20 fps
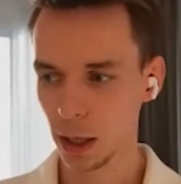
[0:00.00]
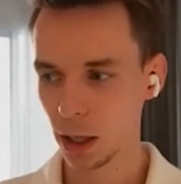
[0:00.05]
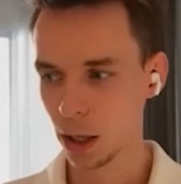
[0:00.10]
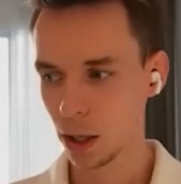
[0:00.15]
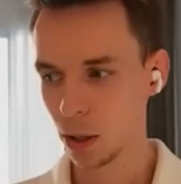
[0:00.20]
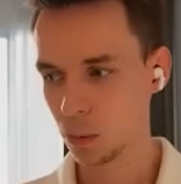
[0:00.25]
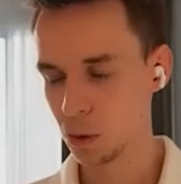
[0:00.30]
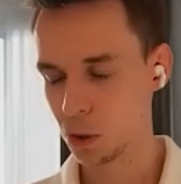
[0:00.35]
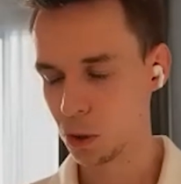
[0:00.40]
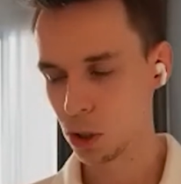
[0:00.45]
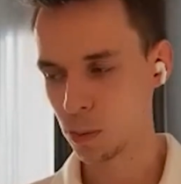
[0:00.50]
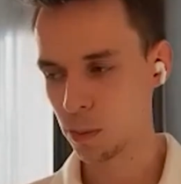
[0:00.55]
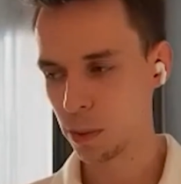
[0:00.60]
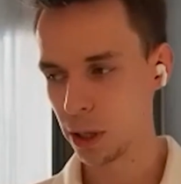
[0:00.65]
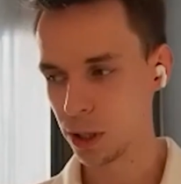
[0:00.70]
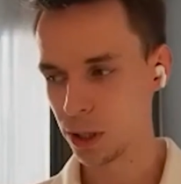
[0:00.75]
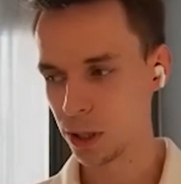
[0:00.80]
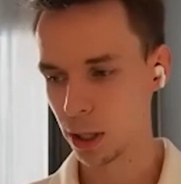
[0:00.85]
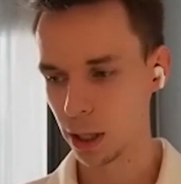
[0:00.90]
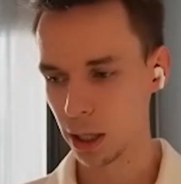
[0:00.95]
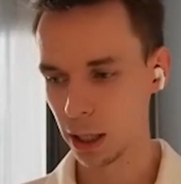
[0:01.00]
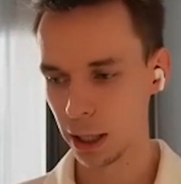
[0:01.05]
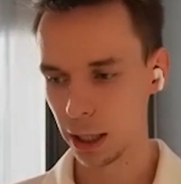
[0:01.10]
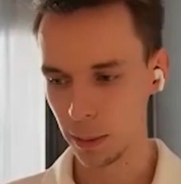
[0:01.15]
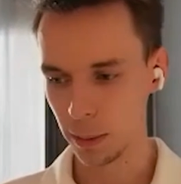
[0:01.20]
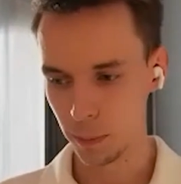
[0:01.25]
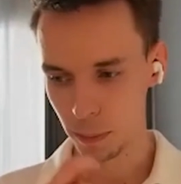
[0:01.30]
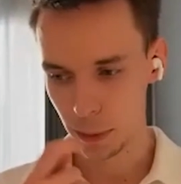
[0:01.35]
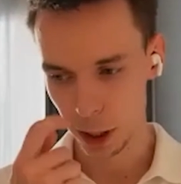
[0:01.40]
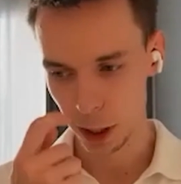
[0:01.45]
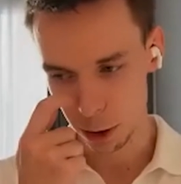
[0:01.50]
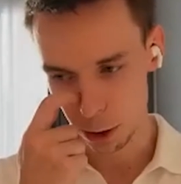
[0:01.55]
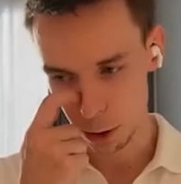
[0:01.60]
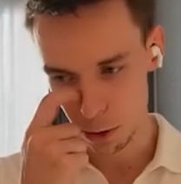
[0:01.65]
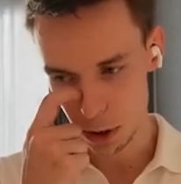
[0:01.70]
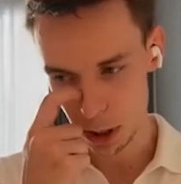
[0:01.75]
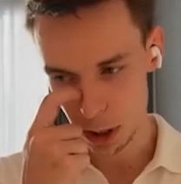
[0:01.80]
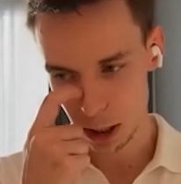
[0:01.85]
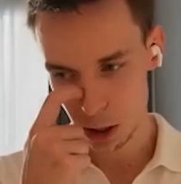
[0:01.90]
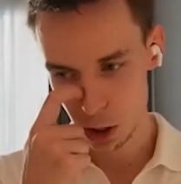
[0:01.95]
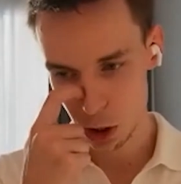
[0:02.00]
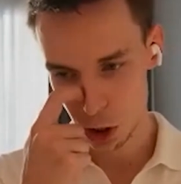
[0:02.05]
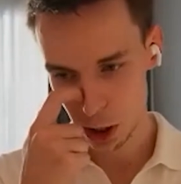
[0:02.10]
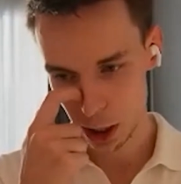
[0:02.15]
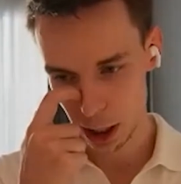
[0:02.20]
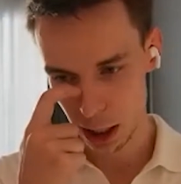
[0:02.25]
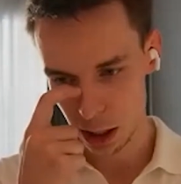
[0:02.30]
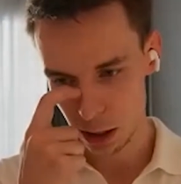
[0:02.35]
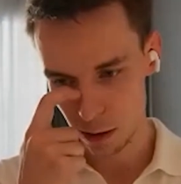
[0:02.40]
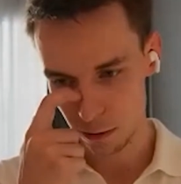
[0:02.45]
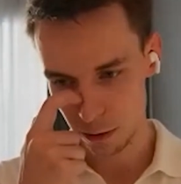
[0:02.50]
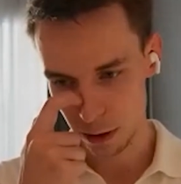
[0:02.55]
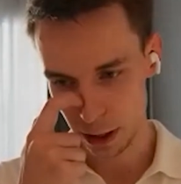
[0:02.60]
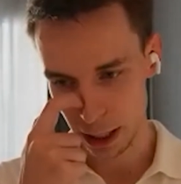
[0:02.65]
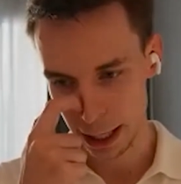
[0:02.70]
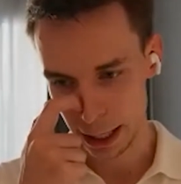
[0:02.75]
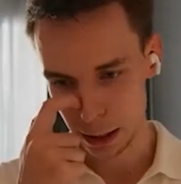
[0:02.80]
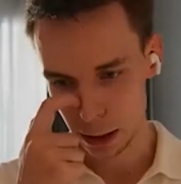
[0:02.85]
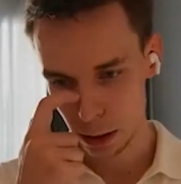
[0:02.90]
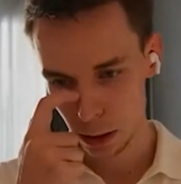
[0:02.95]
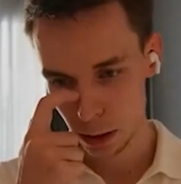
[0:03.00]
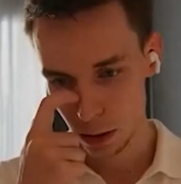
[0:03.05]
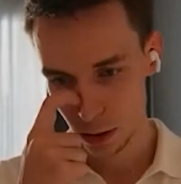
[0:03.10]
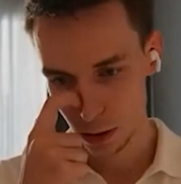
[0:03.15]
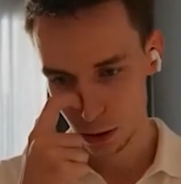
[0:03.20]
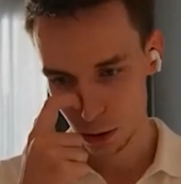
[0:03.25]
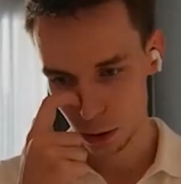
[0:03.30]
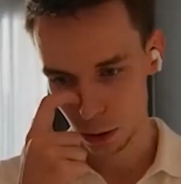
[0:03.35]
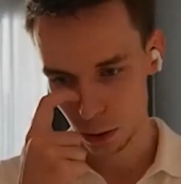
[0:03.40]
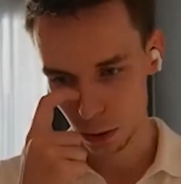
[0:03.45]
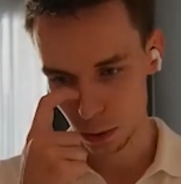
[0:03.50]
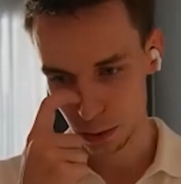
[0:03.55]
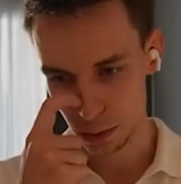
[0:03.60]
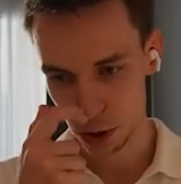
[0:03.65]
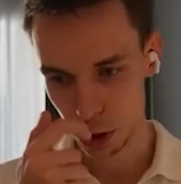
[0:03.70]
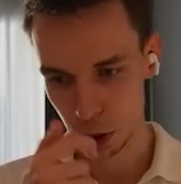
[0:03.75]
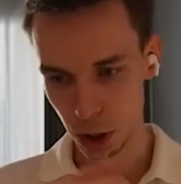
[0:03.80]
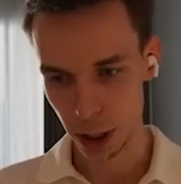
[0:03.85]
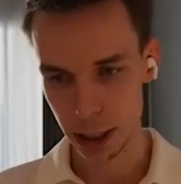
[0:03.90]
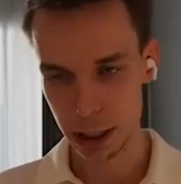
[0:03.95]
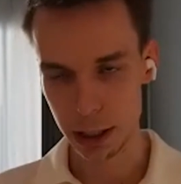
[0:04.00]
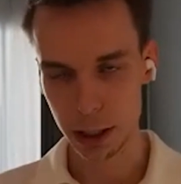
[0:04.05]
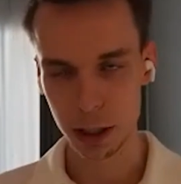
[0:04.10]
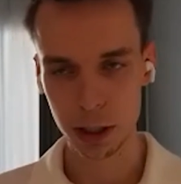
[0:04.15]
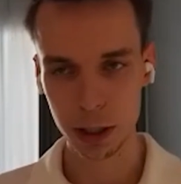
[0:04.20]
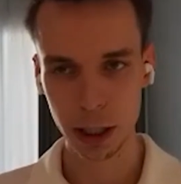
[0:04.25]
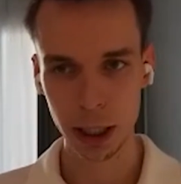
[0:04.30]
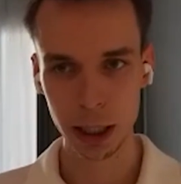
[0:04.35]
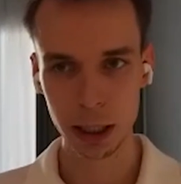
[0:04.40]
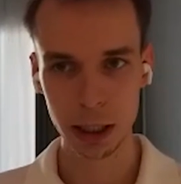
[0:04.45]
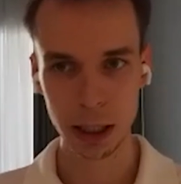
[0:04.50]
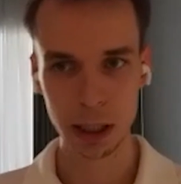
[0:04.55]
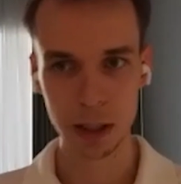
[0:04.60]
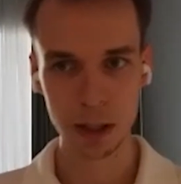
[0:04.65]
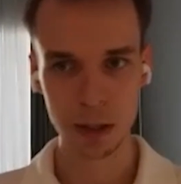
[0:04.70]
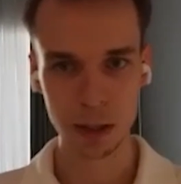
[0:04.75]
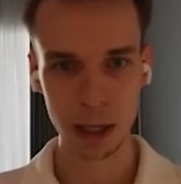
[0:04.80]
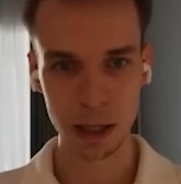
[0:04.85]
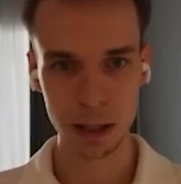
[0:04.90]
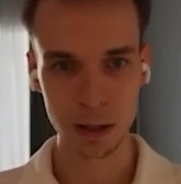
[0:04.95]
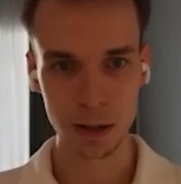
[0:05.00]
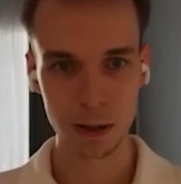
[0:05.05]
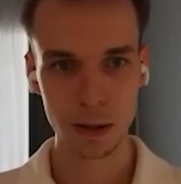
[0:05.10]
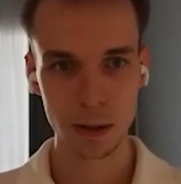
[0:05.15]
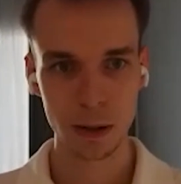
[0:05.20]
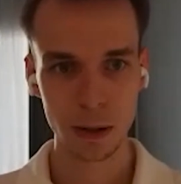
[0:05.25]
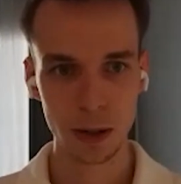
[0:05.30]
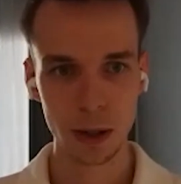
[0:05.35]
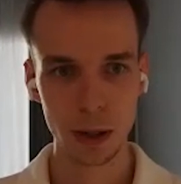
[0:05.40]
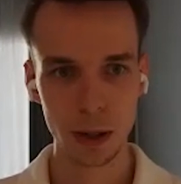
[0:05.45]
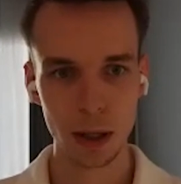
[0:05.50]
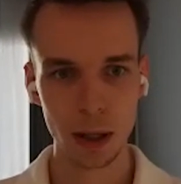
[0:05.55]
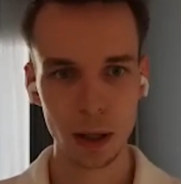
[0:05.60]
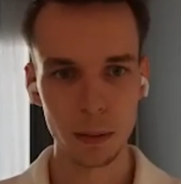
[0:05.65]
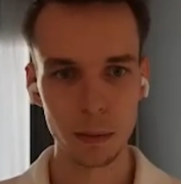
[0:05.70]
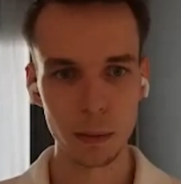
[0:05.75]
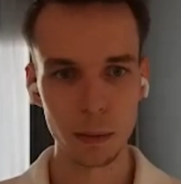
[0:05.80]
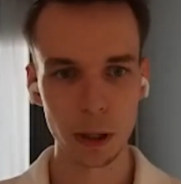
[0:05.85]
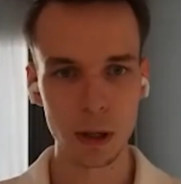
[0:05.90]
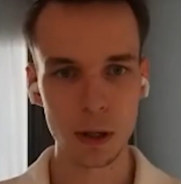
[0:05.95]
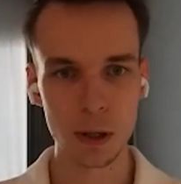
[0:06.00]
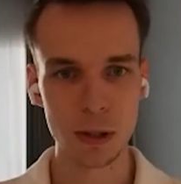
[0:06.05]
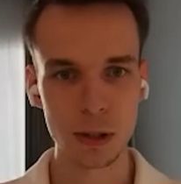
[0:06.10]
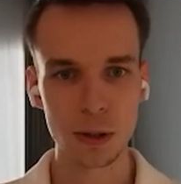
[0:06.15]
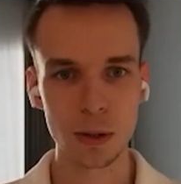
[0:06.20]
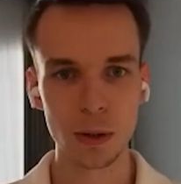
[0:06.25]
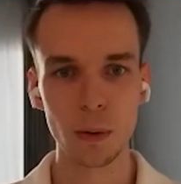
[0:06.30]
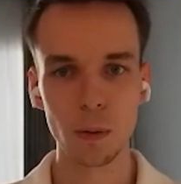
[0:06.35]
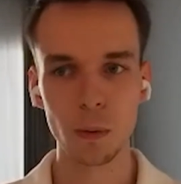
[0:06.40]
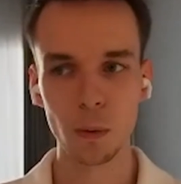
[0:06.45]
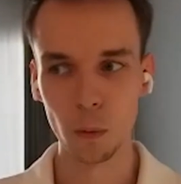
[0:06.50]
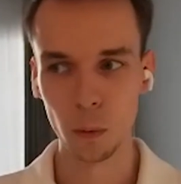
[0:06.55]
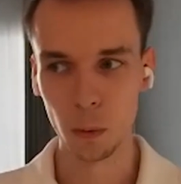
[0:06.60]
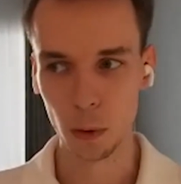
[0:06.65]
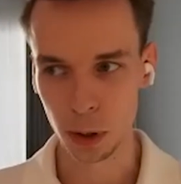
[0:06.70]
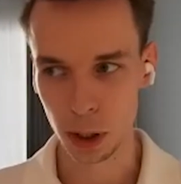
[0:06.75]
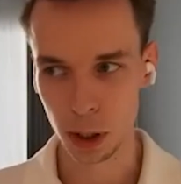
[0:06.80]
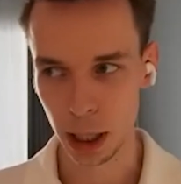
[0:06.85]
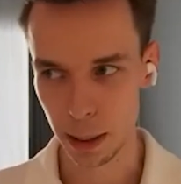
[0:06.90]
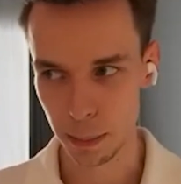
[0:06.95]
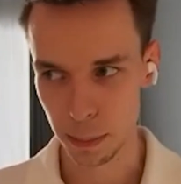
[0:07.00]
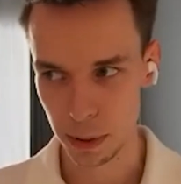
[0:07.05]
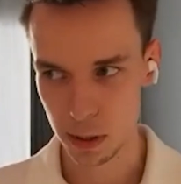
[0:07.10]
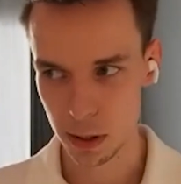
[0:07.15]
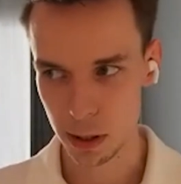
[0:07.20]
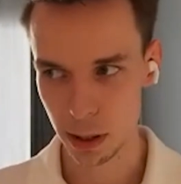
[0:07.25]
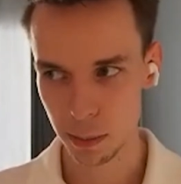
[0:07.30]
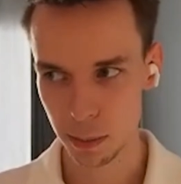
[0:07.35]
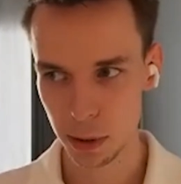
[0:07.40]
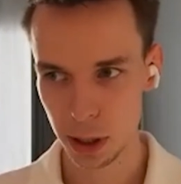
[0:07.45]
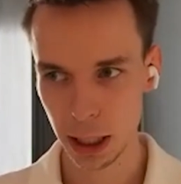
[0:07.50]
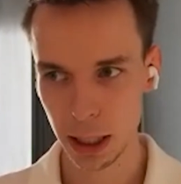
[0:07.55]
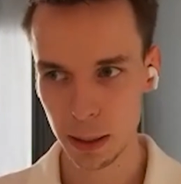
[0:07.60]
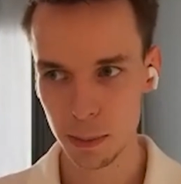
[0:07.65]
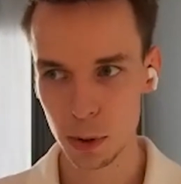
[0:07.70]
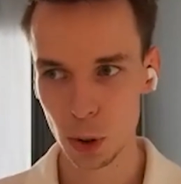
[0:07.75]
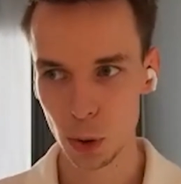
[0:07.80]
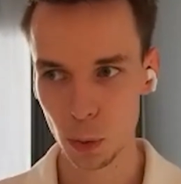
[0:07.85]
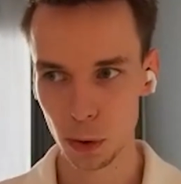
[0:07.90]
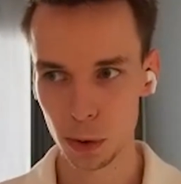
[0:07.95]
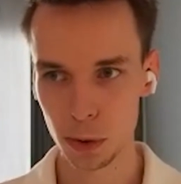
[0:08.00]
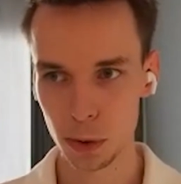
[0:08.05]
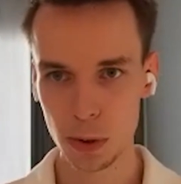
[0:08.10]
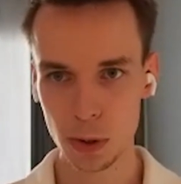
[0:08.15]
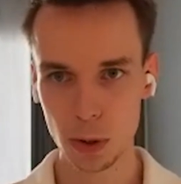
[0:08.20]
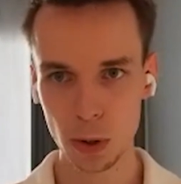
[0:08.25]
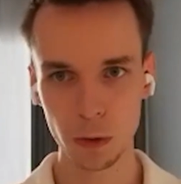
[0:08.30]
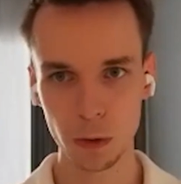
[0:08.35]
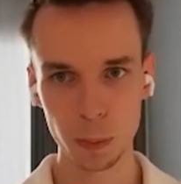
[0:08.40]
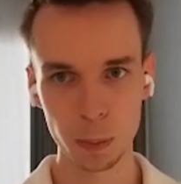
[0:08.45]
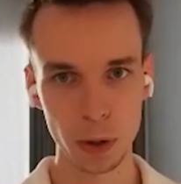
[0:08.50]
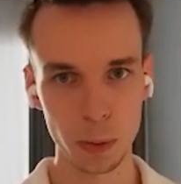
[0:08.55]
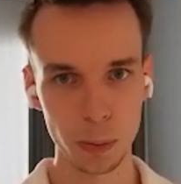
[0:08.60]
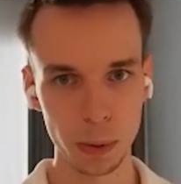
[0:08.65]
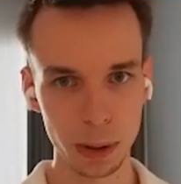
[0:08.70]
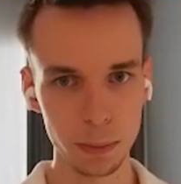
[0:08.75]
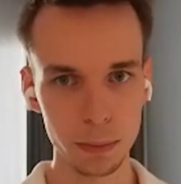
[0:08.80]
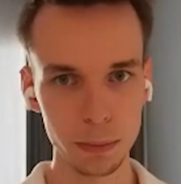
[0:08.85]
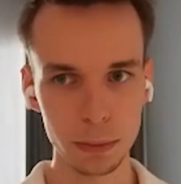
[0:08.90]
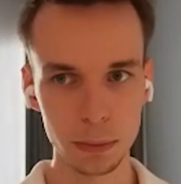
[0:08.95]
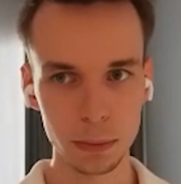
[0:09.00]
which is basically using generative AI to generate entire data sets. Because what happens sometimes, you want to solve a problem,